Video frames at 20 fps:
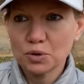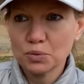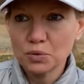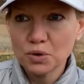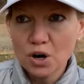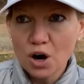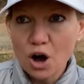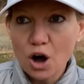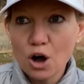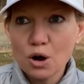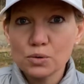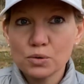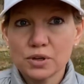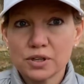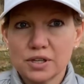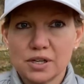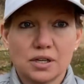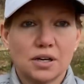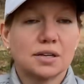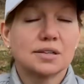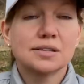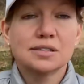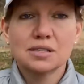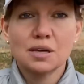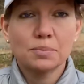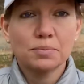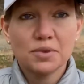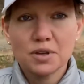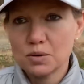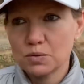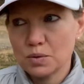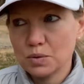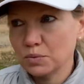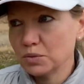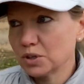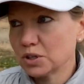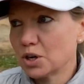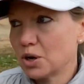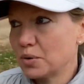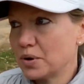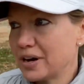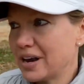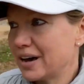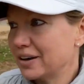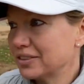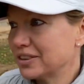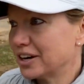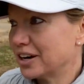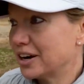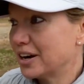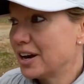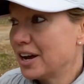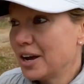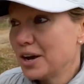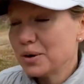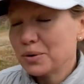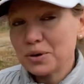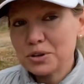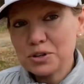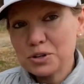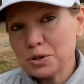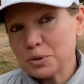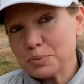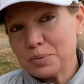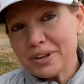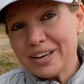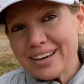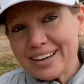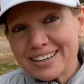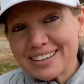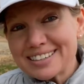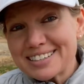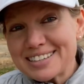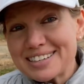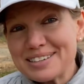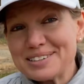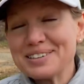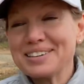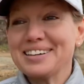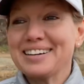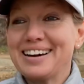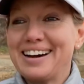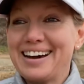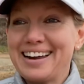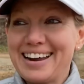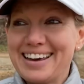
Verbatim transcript: We're all working on something when we're going out there, whether you're planning to or not.